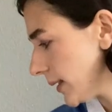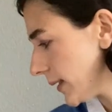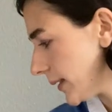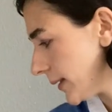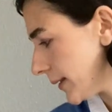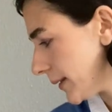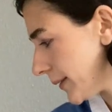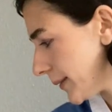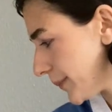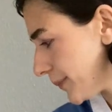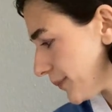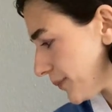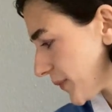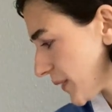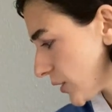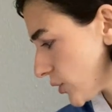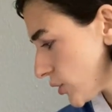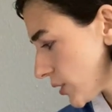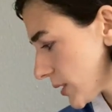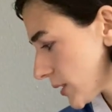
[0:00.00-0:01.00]

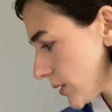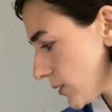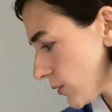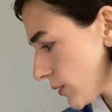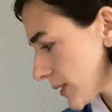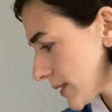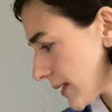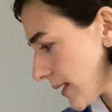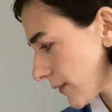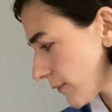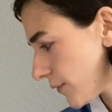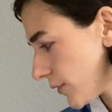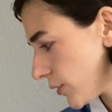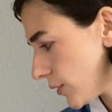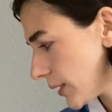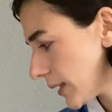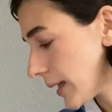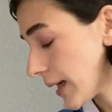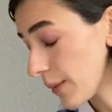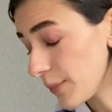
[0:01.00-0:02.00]
It just looks like
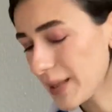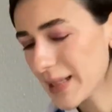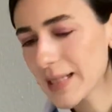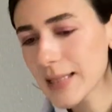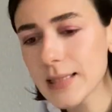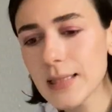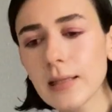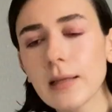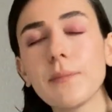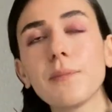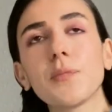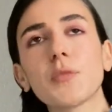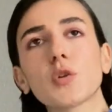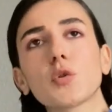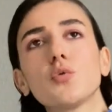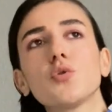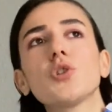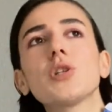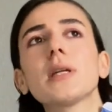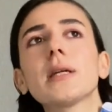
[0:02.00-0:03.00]
very, I mean, it's
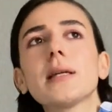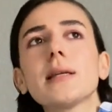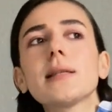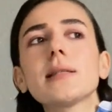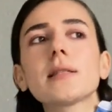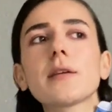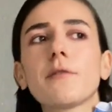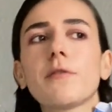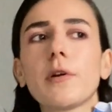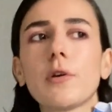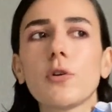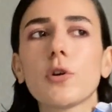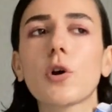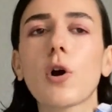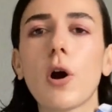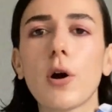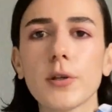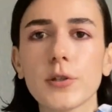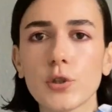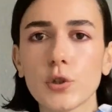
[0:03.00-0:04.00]
Gucci is a very
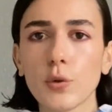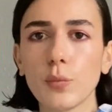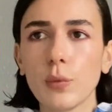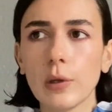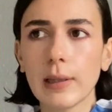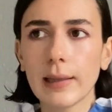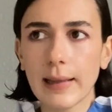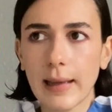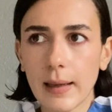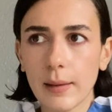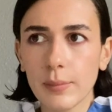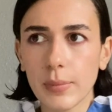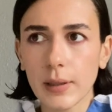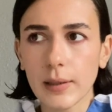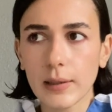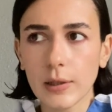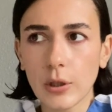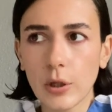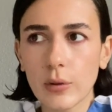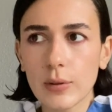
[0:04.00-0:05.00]
costumey label,
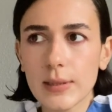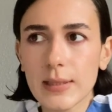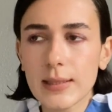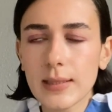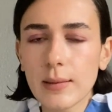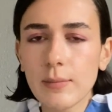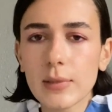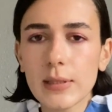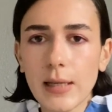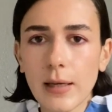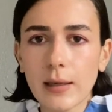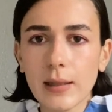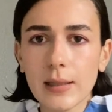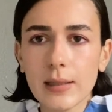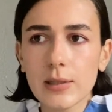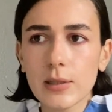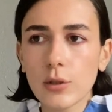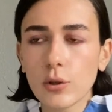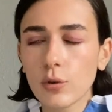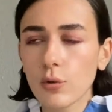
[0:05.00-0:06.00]
you know. It seems like
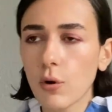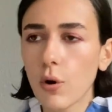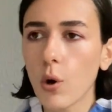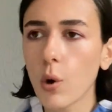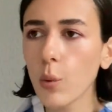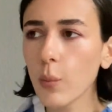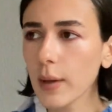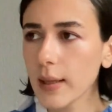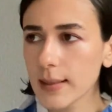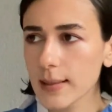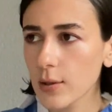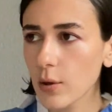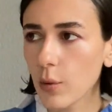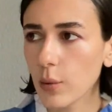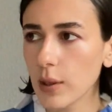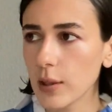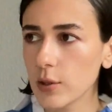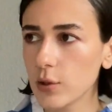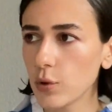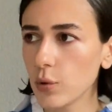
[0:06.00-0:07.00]
you're always
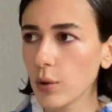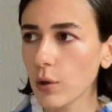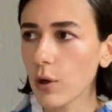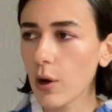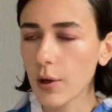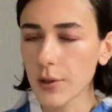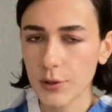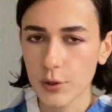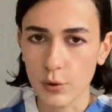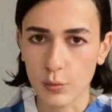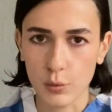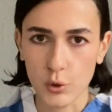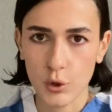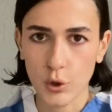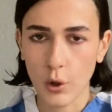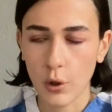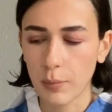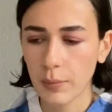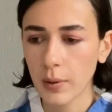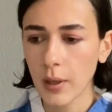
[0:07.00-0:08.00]
going into a costume
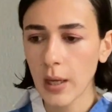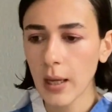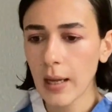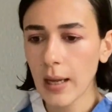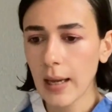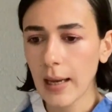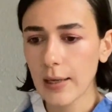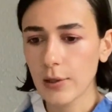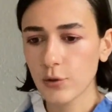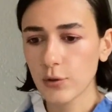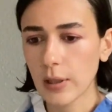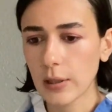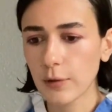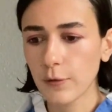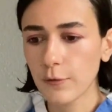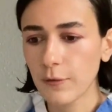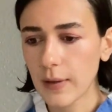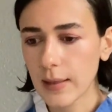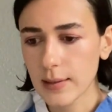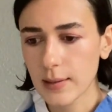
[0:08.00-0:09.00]
shop and trying to
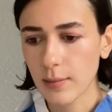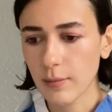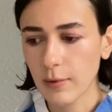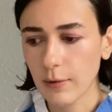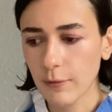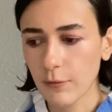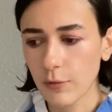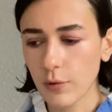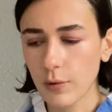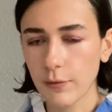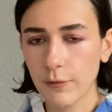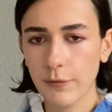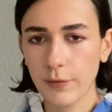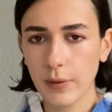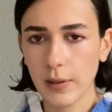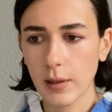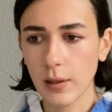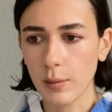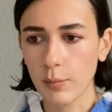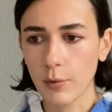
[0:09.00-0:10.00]
find something for a
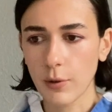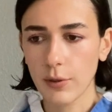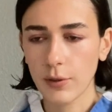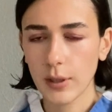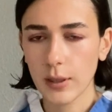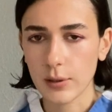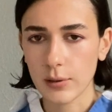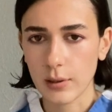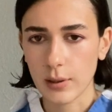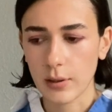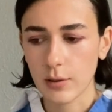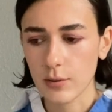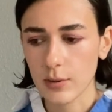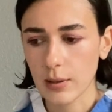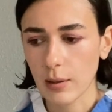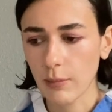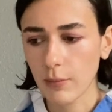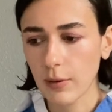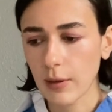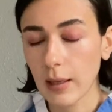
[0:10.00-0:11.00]
film or theater or
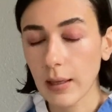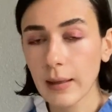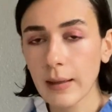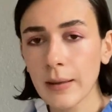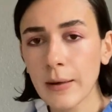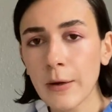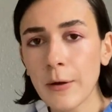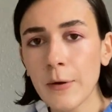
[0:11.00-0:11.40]
something.